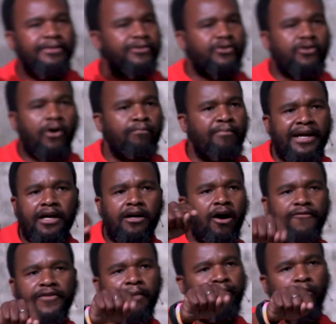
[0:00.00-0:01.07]
Don't make a
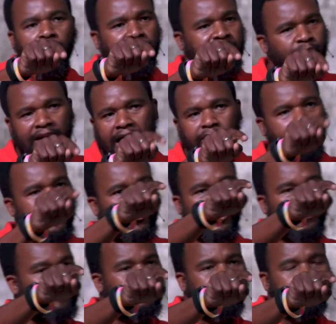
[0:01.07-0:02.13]
coffee appointment when I go to gym.